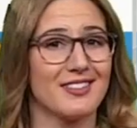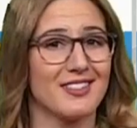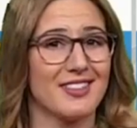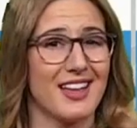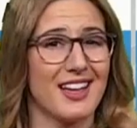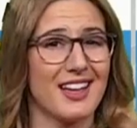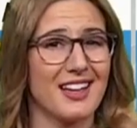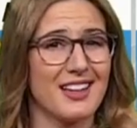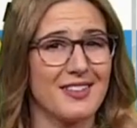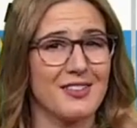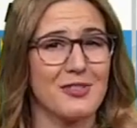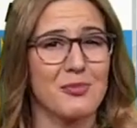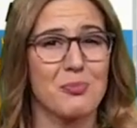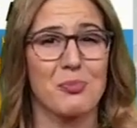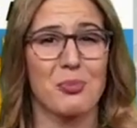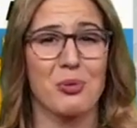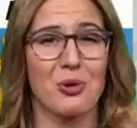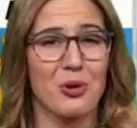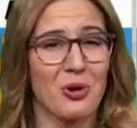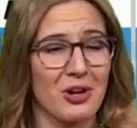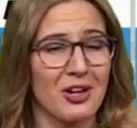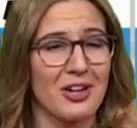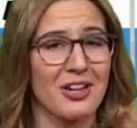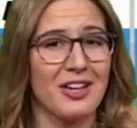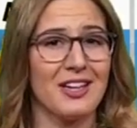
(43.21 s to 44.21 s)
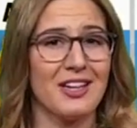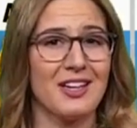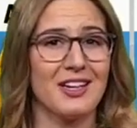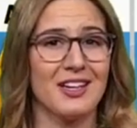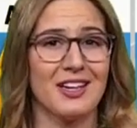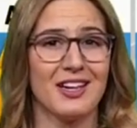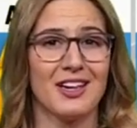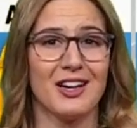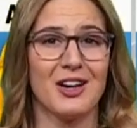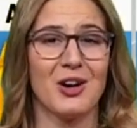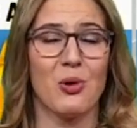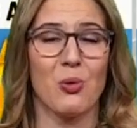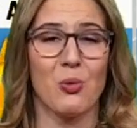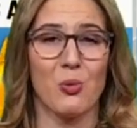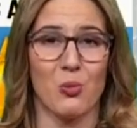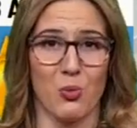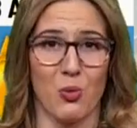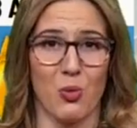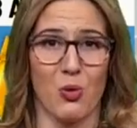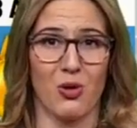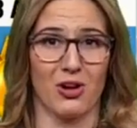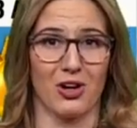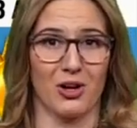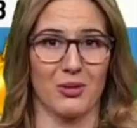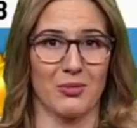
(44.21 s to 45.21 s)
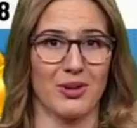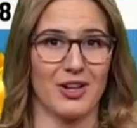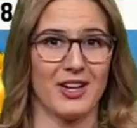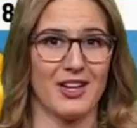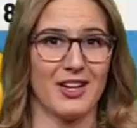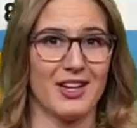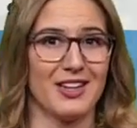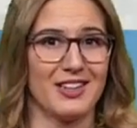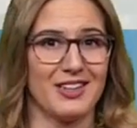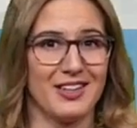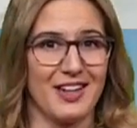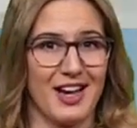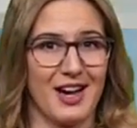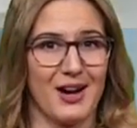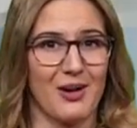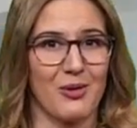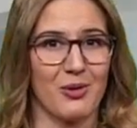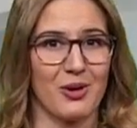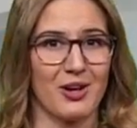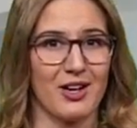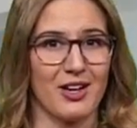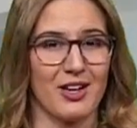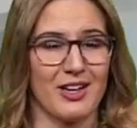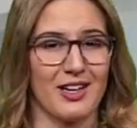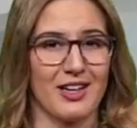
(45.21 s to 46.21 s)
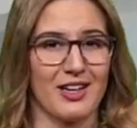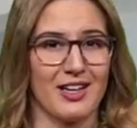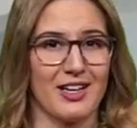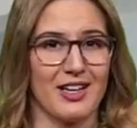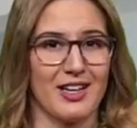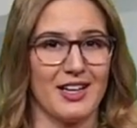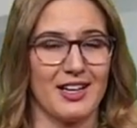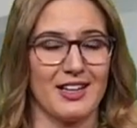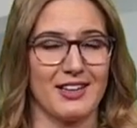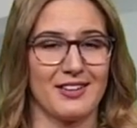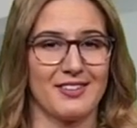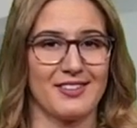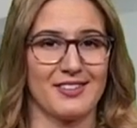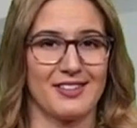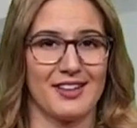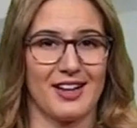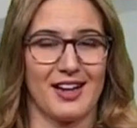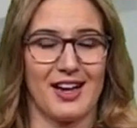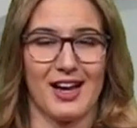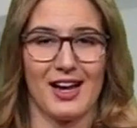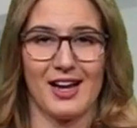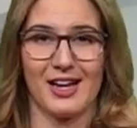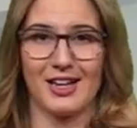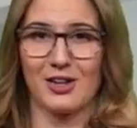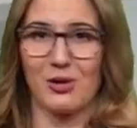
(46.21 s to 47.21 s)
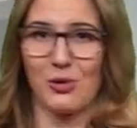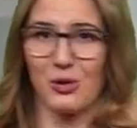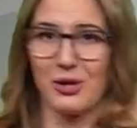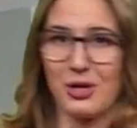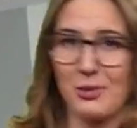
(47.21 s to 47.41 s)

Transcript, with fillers: that is pretty warm. Now, it's uh, going